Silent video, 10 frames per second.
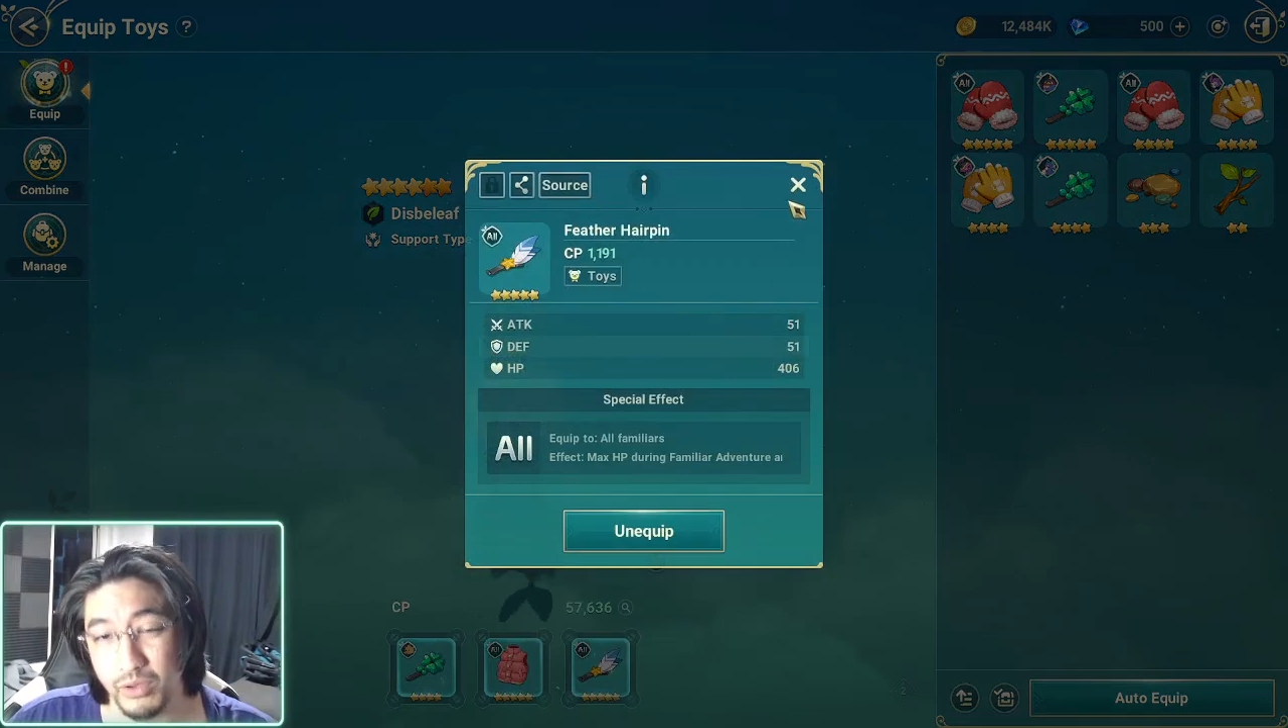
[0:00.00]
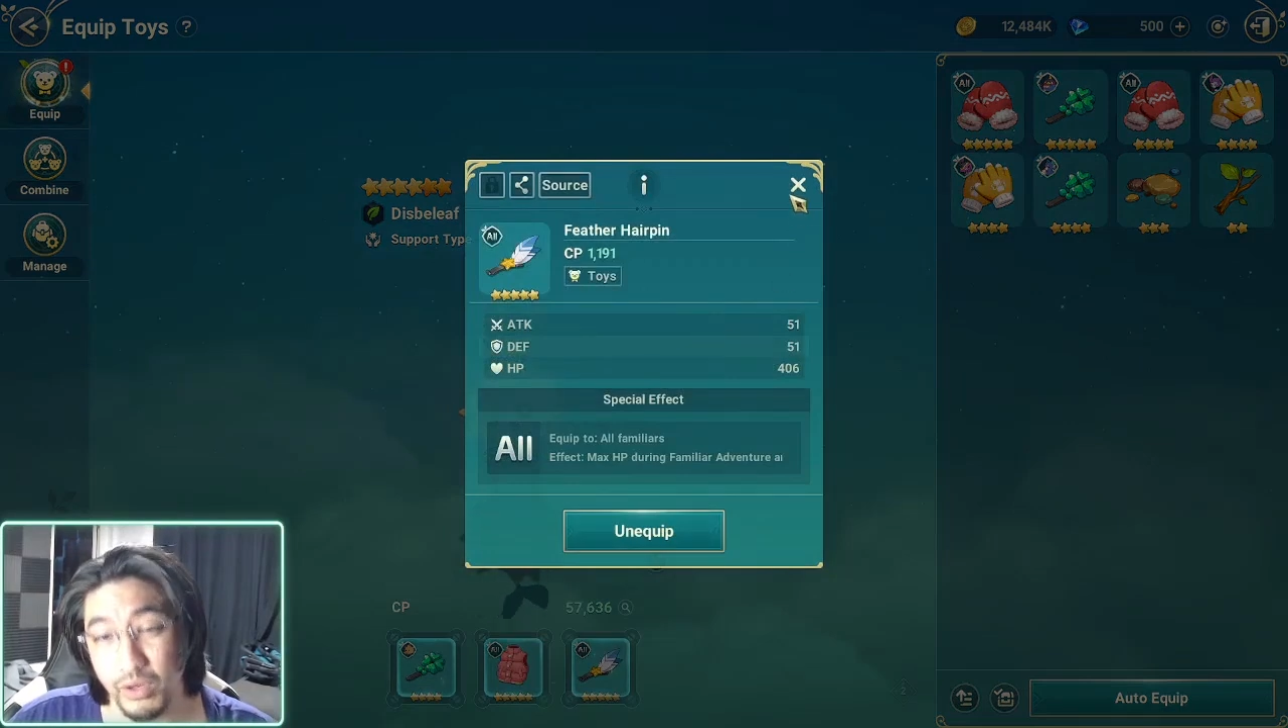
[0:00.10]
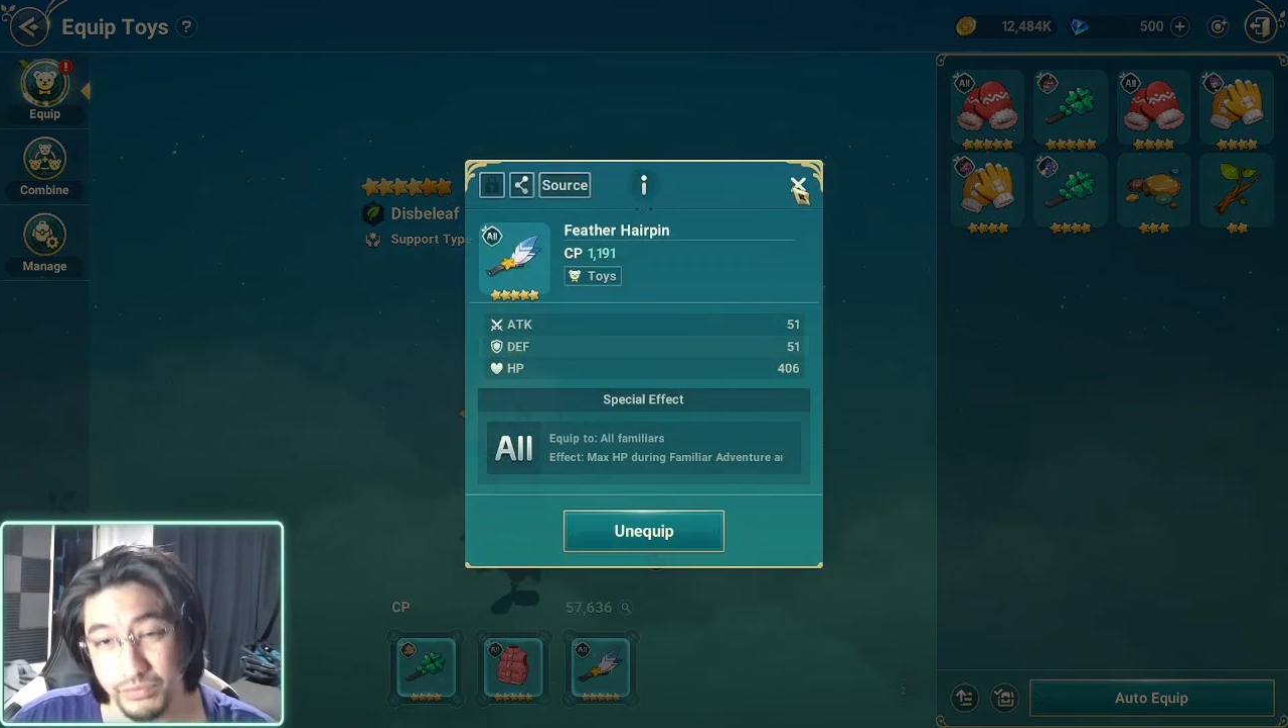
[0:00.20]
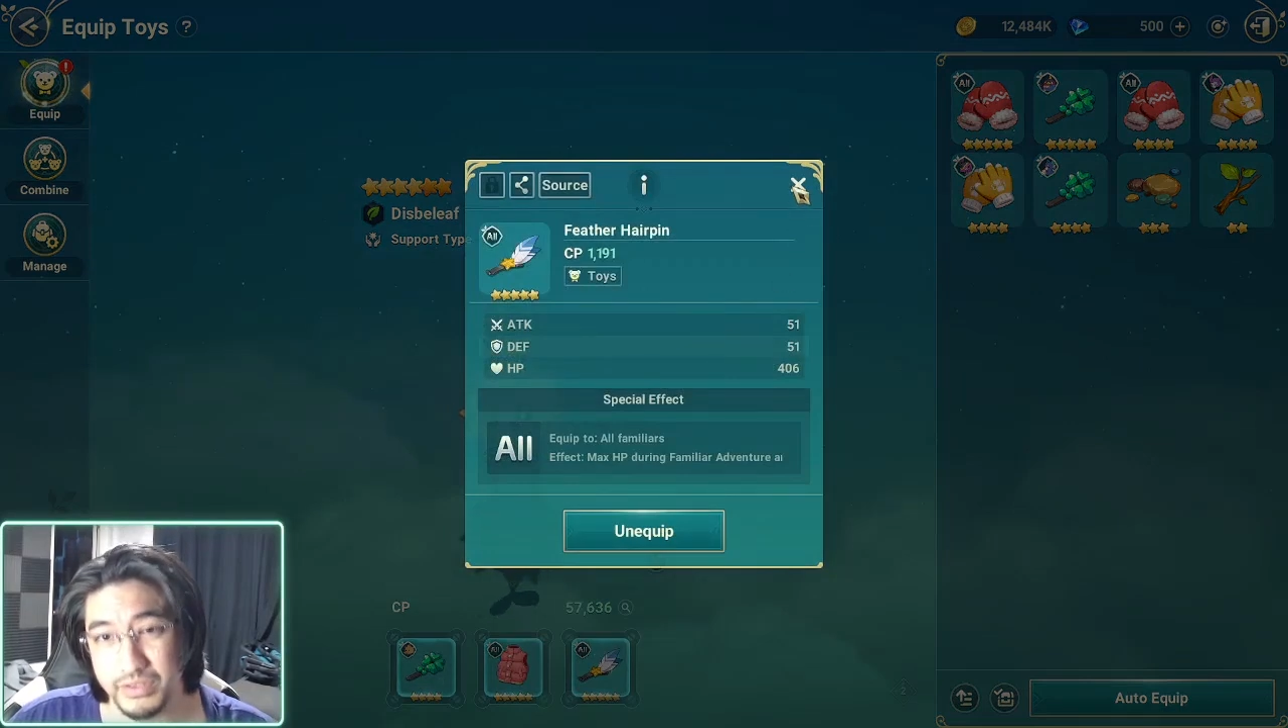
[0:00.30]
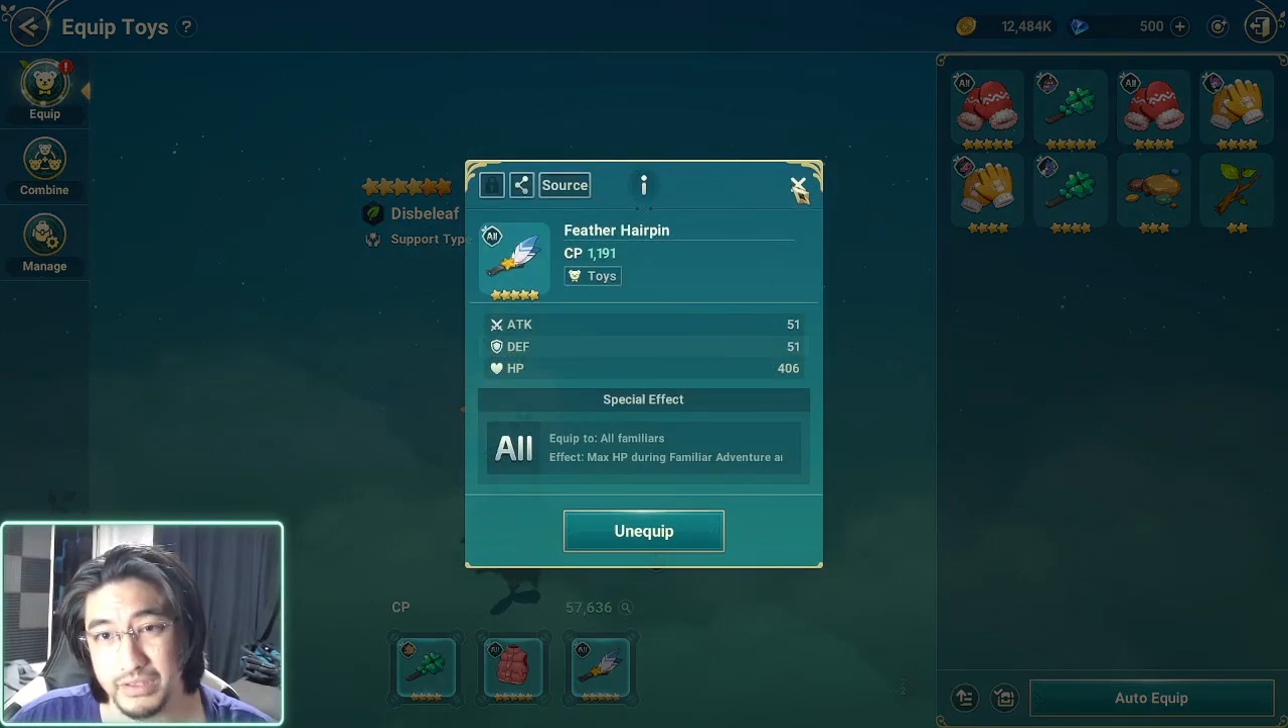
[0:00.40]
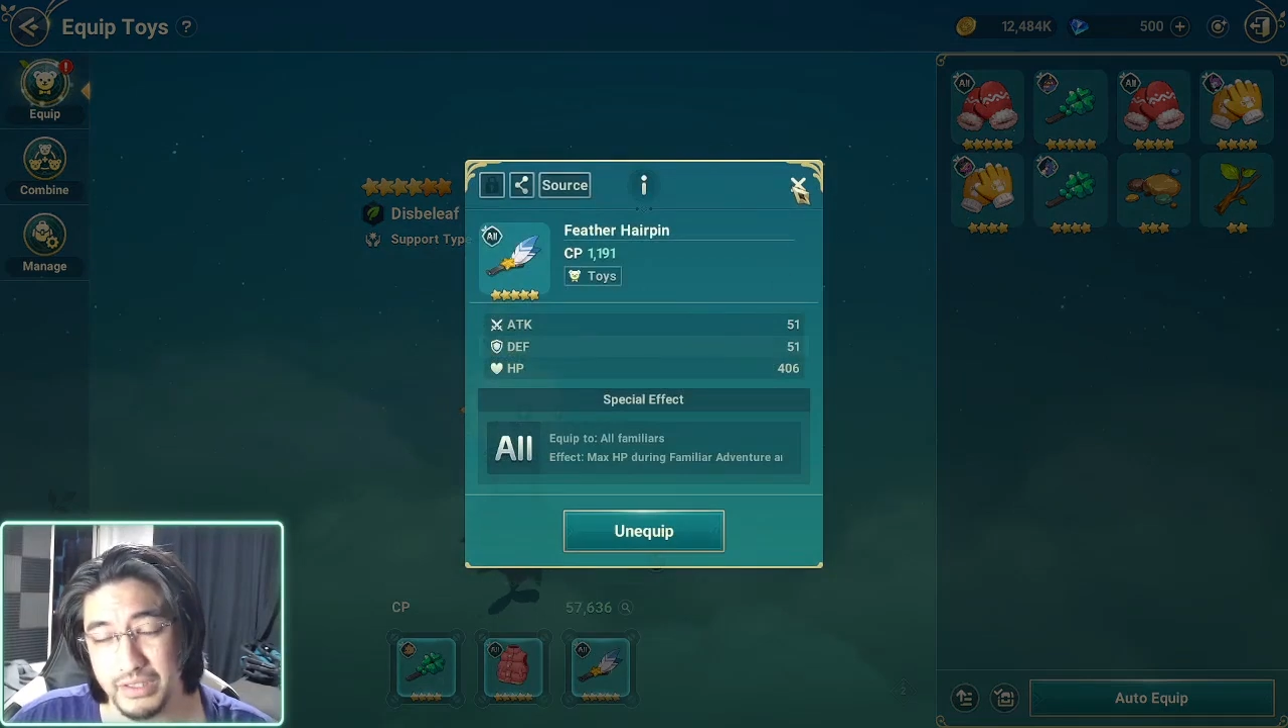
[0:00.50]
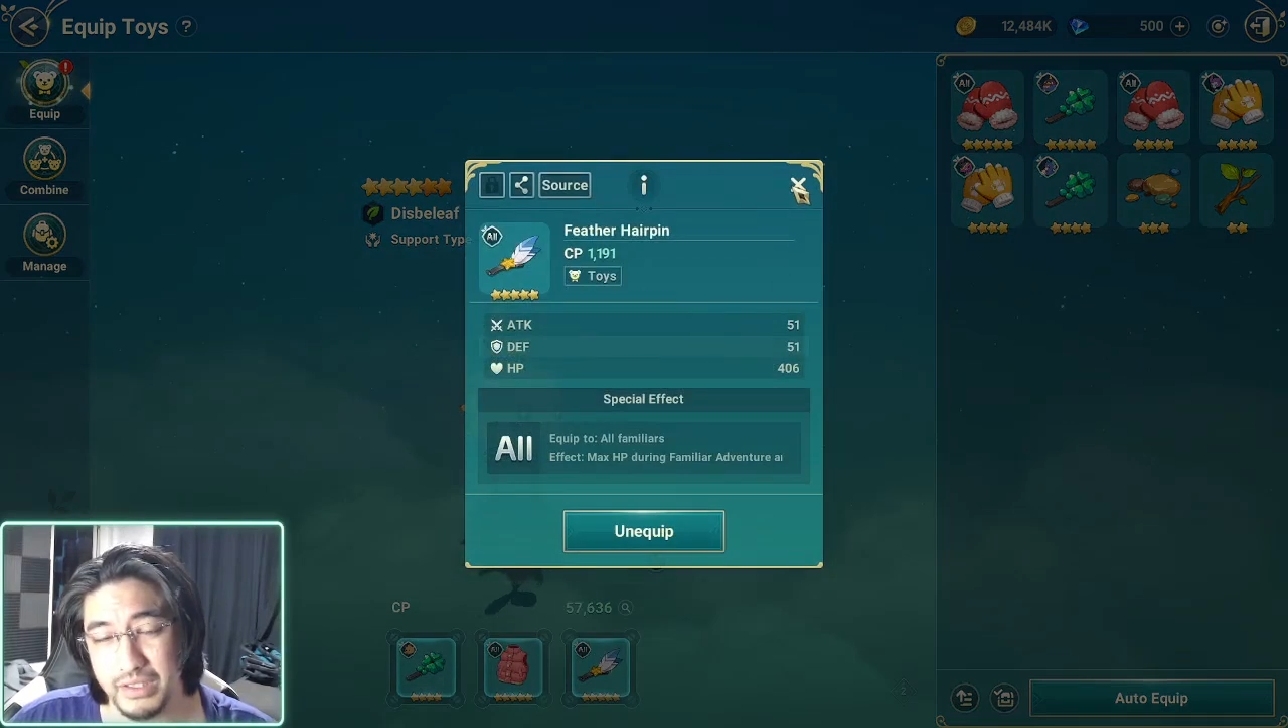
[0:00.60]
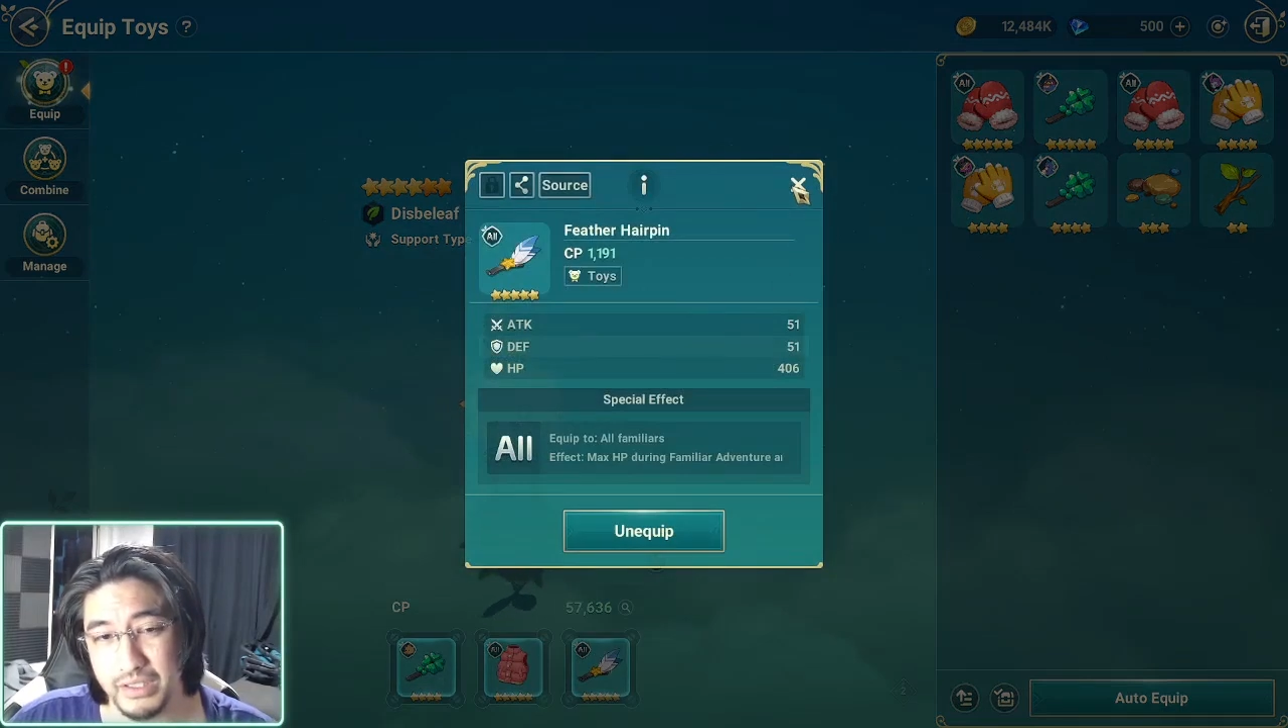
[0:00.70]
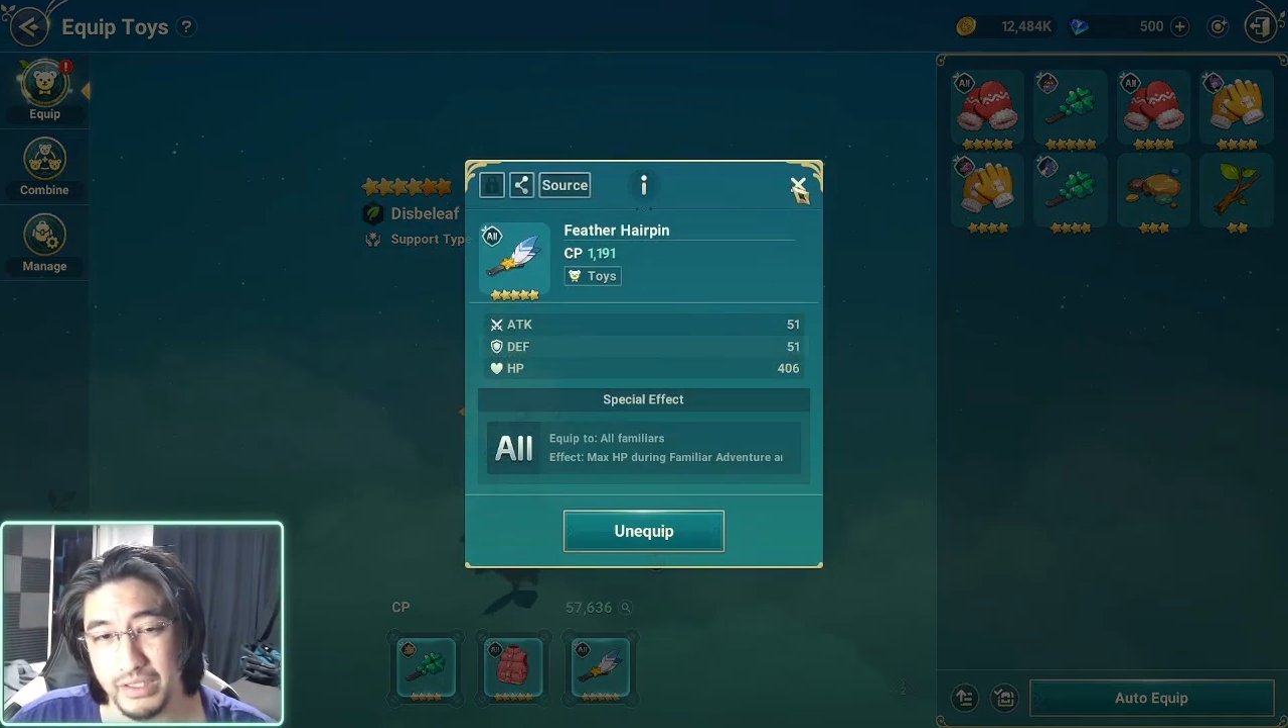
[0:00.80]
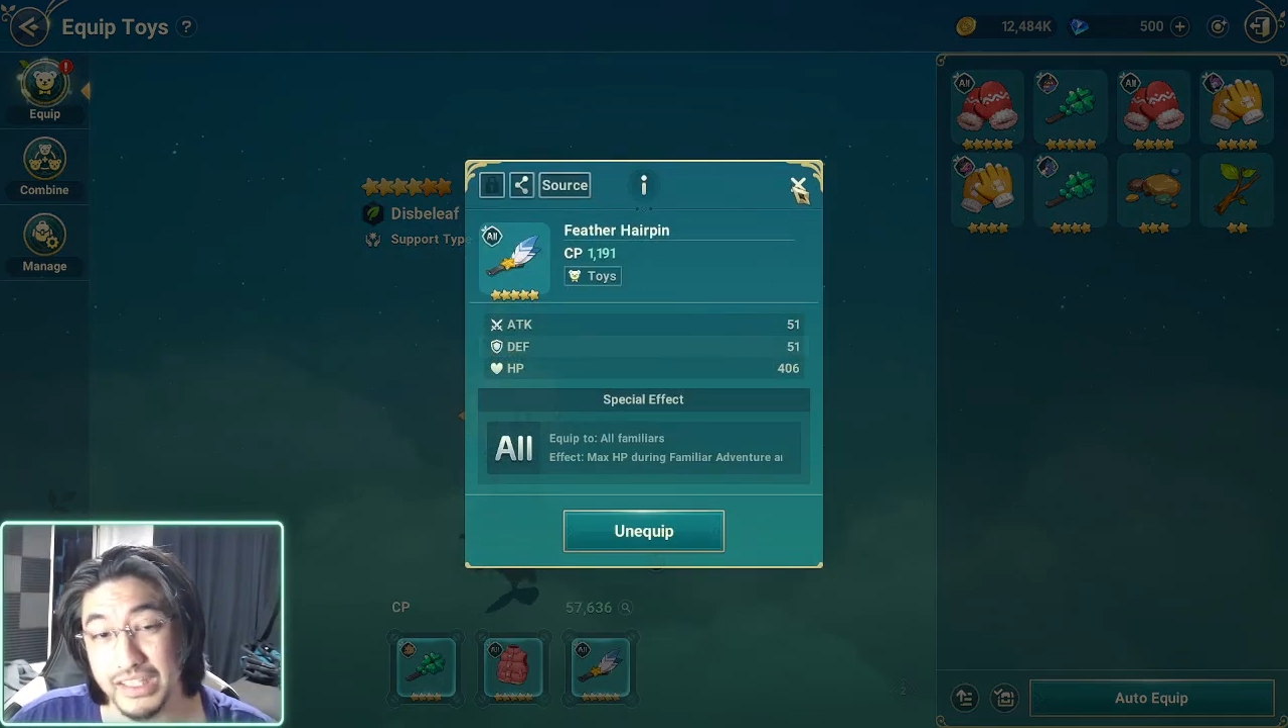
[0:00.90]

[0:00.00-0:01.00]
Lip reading: obviously,